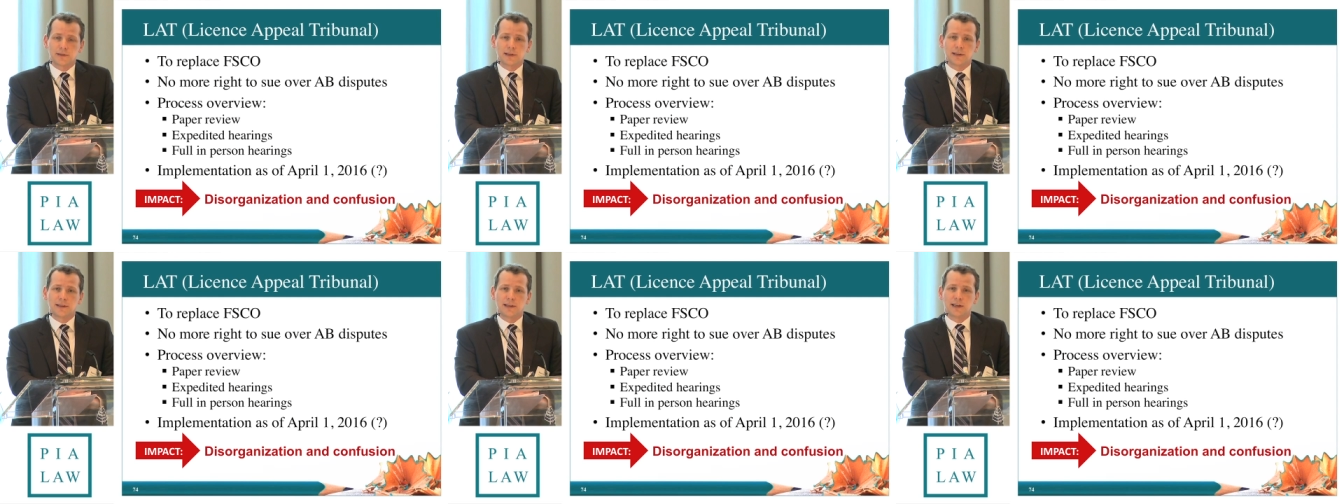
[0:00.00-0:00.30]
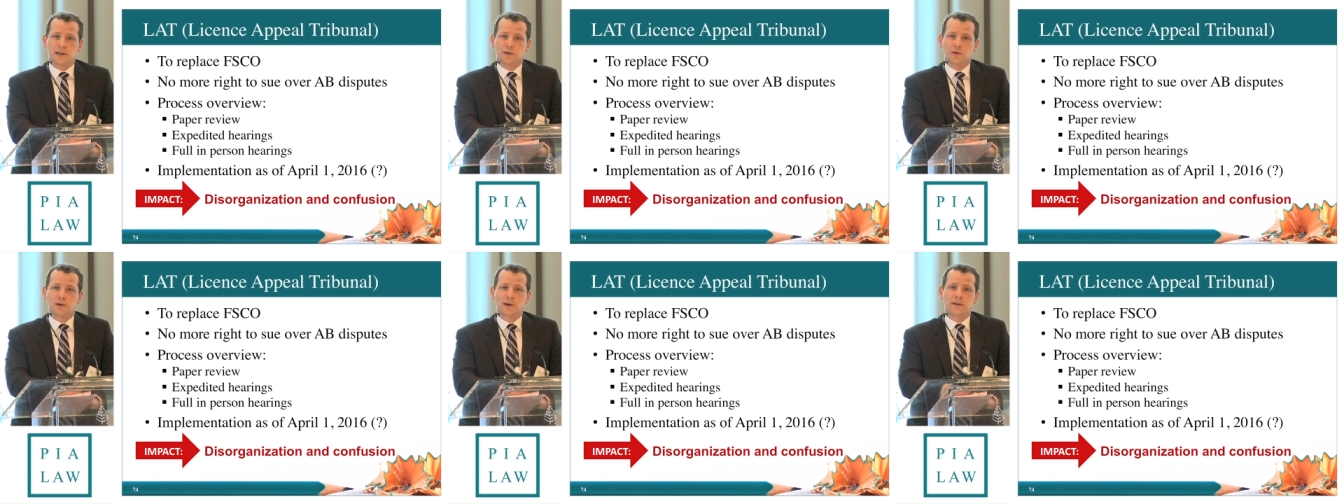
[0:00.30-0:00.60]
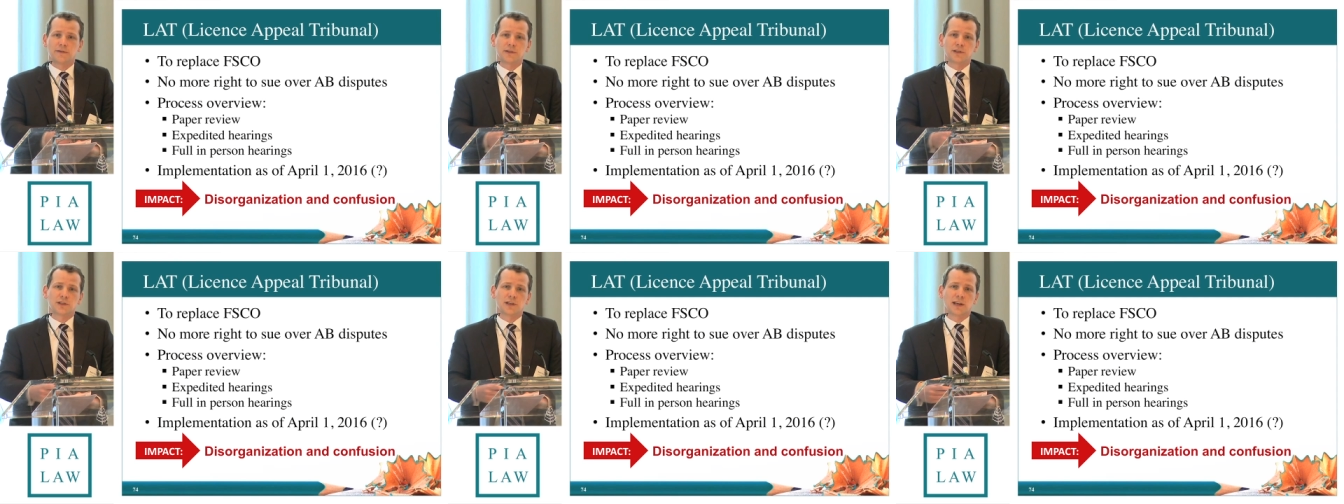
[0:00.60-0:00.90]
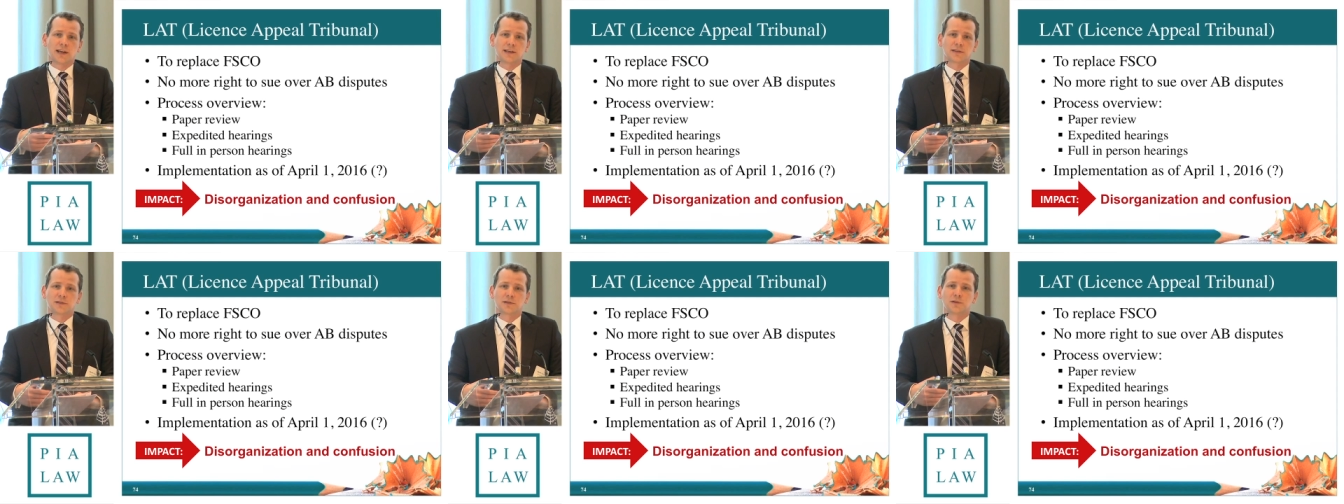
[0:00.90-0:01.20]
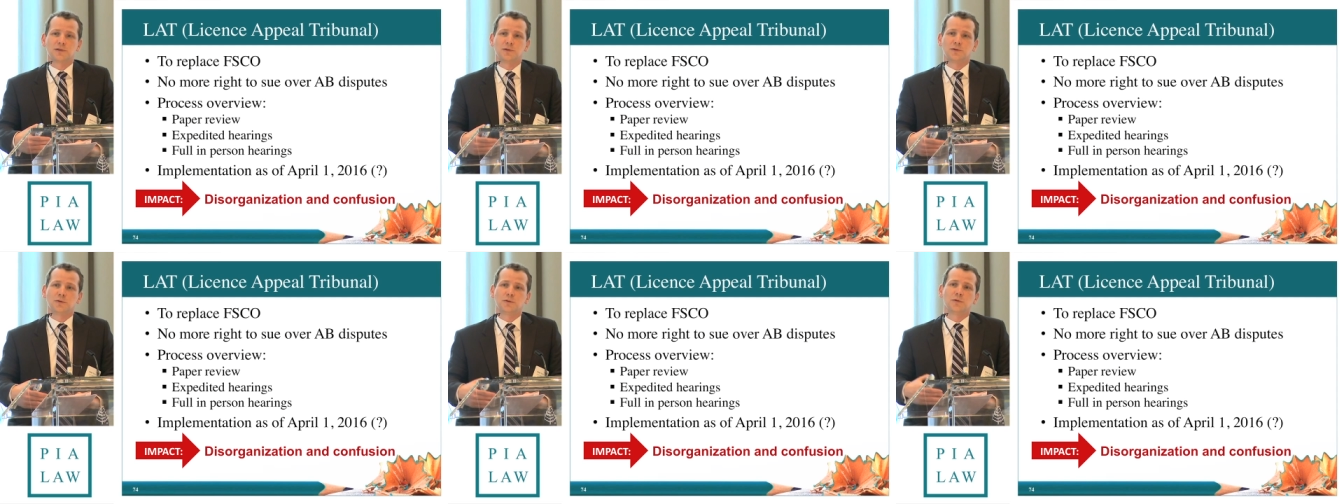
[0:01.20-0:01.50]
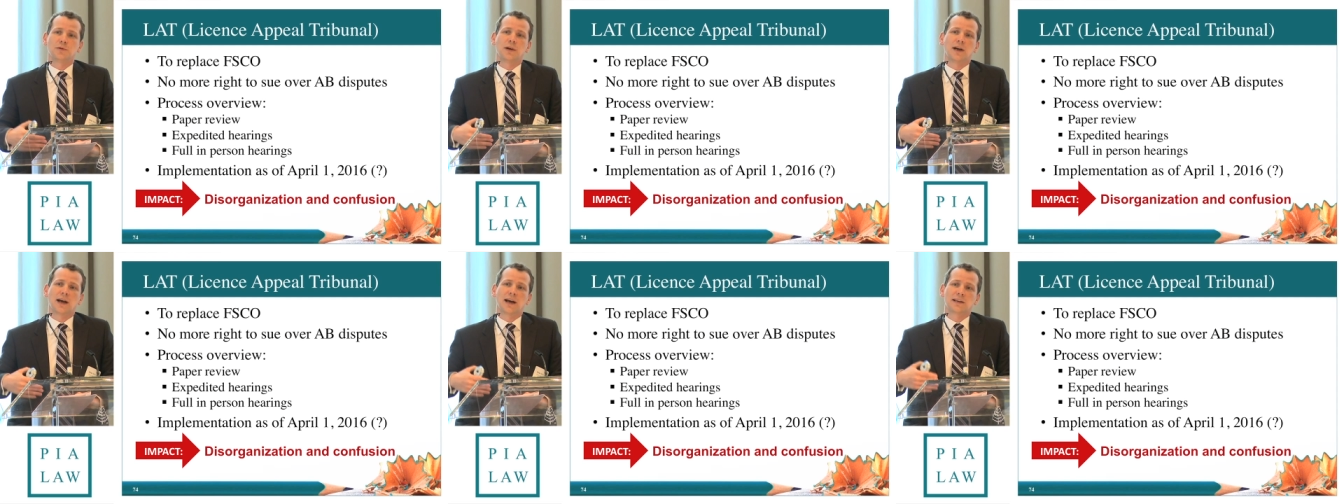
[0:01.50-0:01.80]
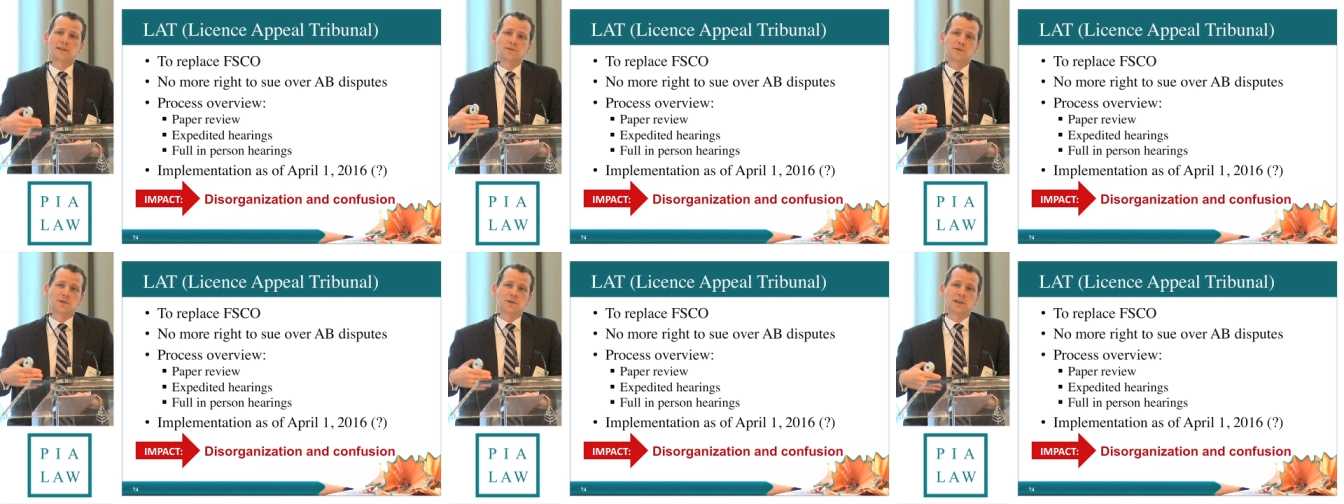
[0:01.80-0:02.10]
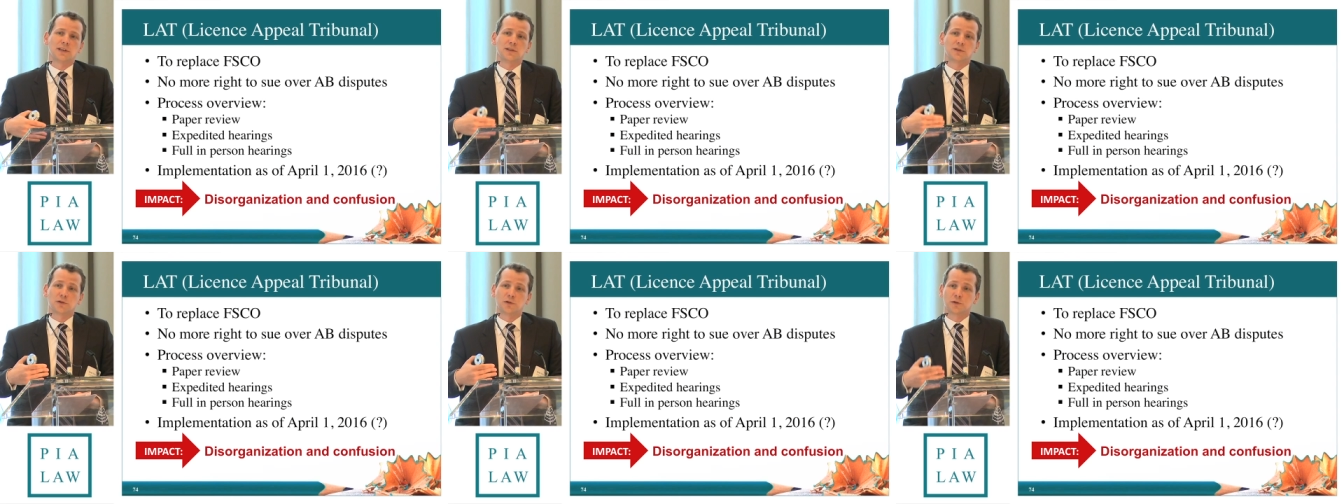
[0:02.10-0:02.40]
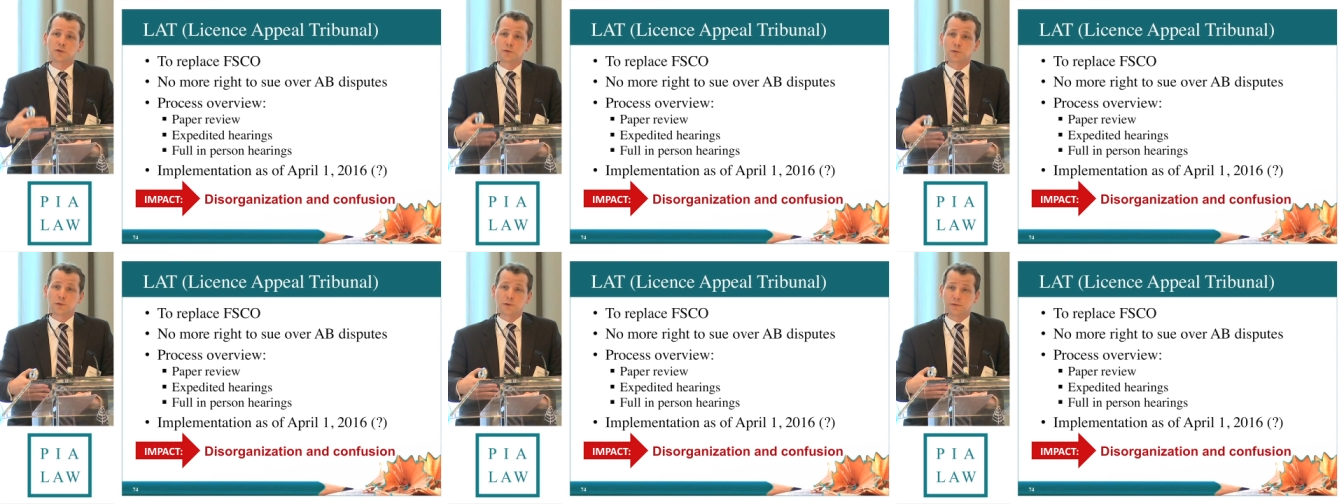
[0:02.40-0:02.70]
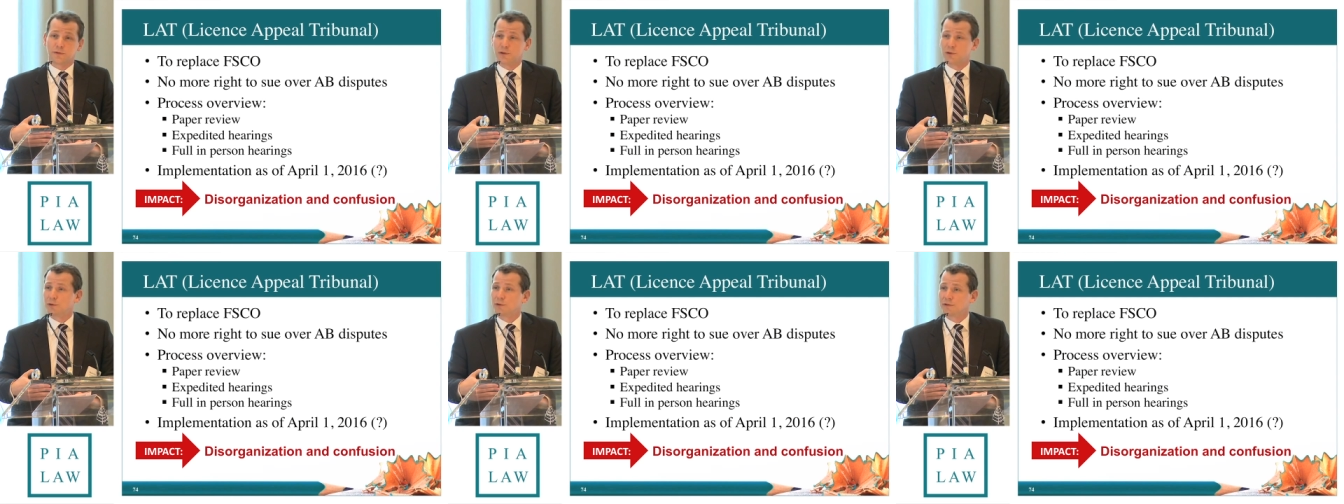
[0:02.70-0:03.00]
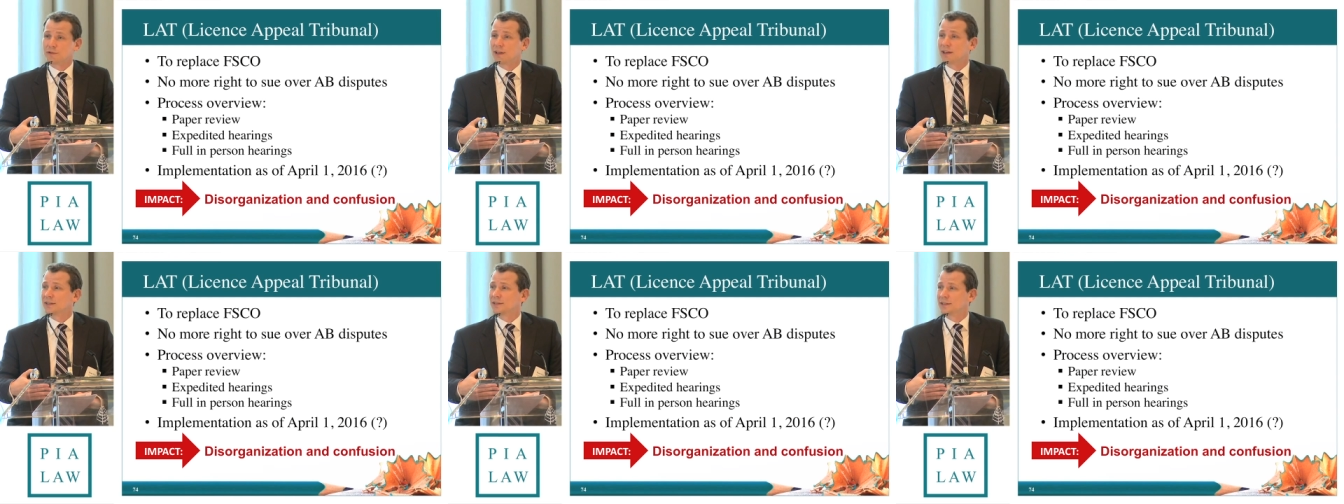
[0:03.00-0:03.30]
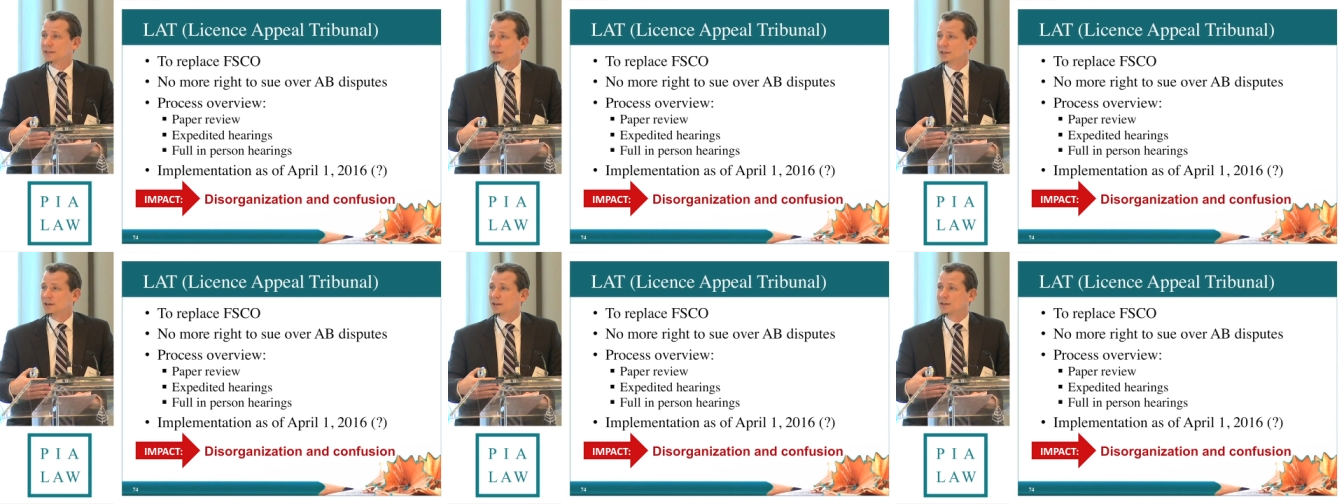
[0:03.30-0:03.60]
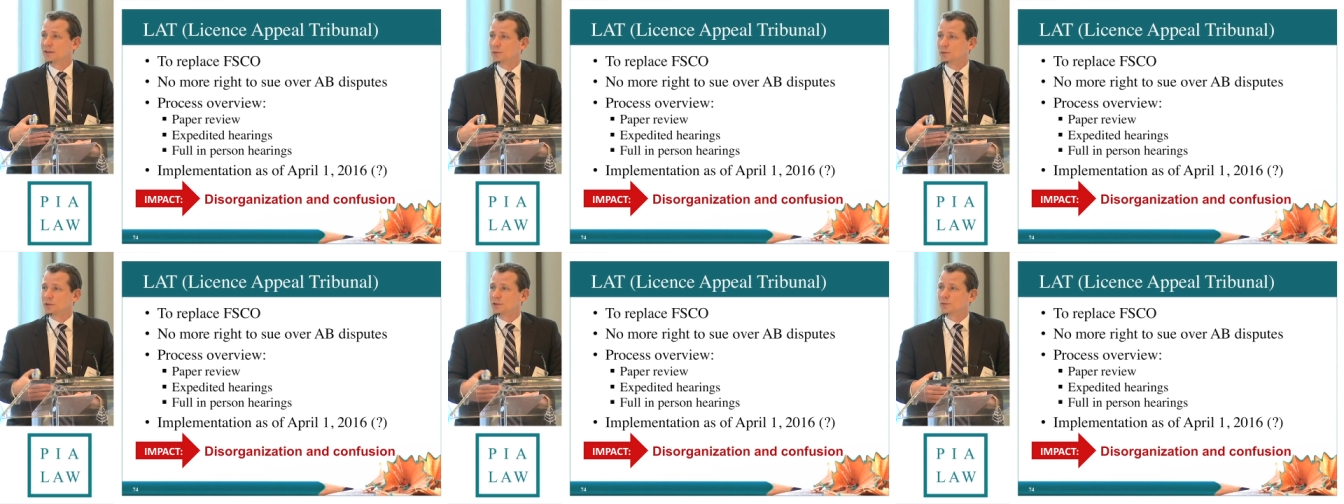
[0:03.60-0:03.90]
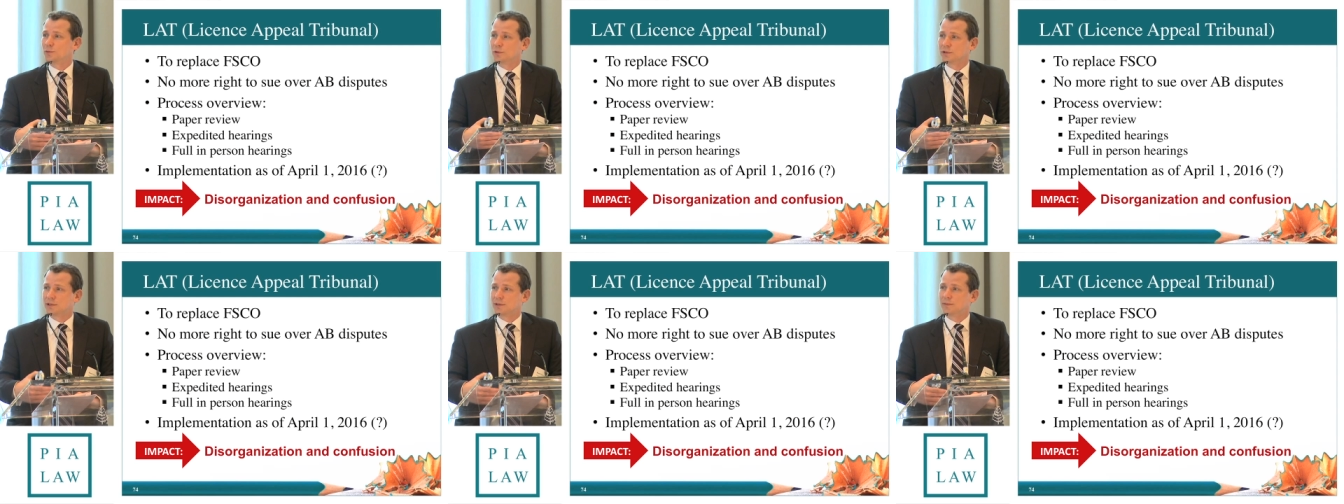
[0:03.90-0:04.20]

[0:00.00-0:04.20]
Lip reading: and then you have a chance to ask for an internal review of that denial, which